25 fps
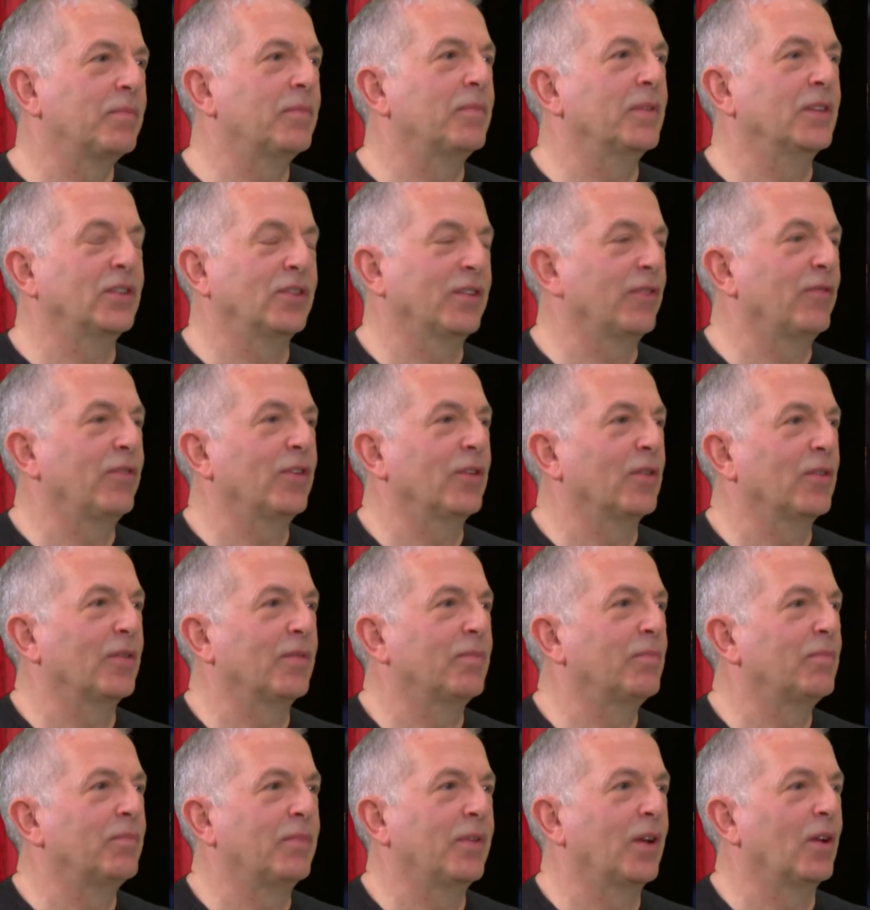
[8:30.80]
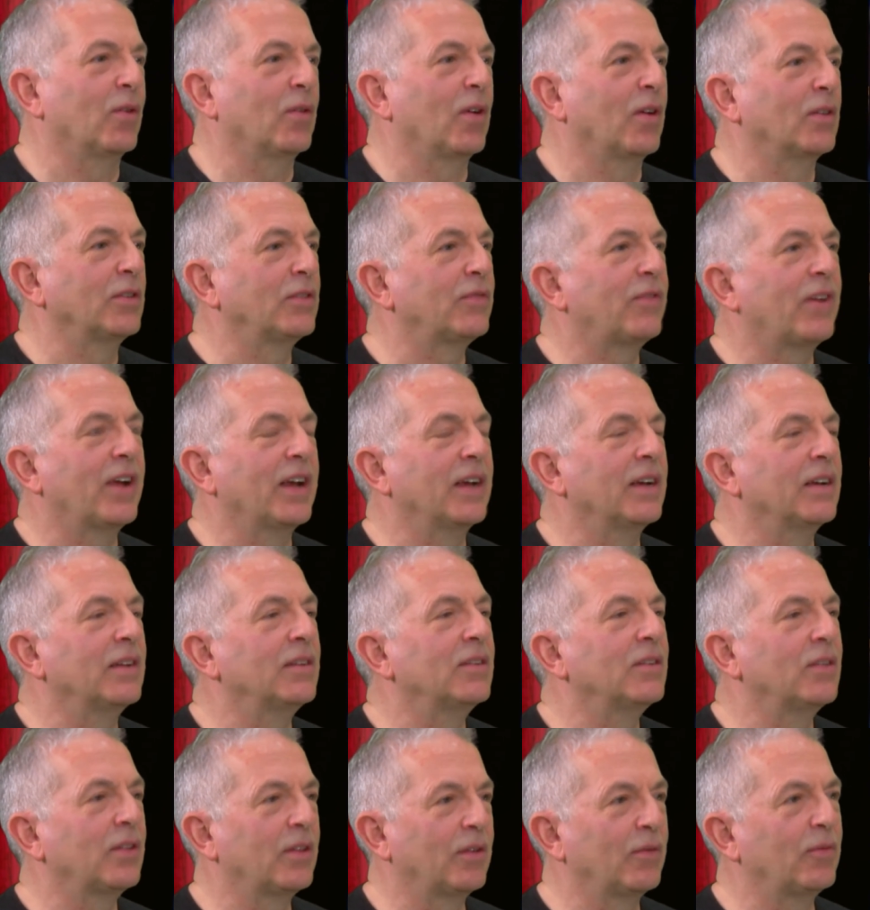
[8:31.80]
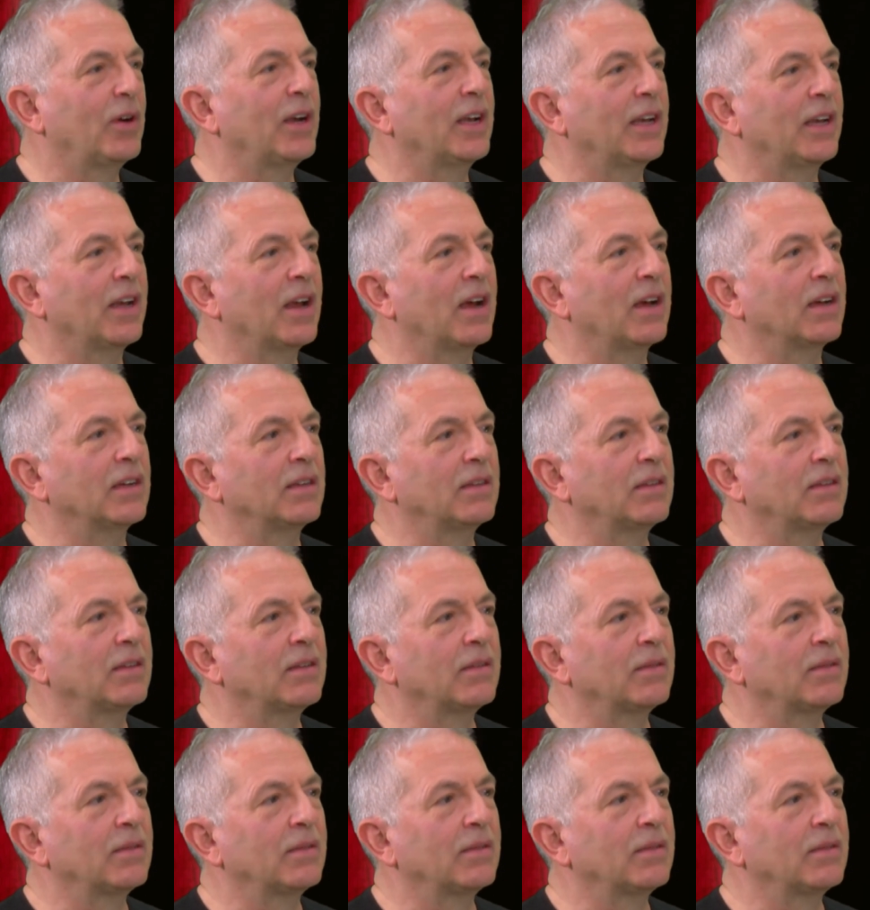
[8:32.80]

as if you're a long-lost friend. They're really nice.